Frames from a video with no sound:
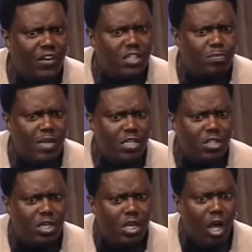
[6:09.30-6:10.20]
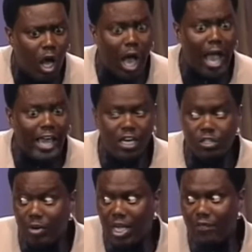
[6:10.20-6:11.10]
and artist manipulation.
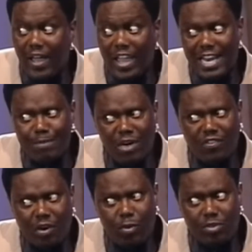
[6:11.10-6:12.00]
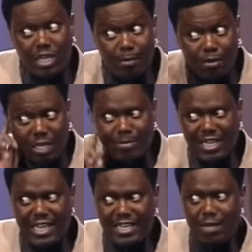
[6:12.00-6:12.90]
He accused executives of exploiting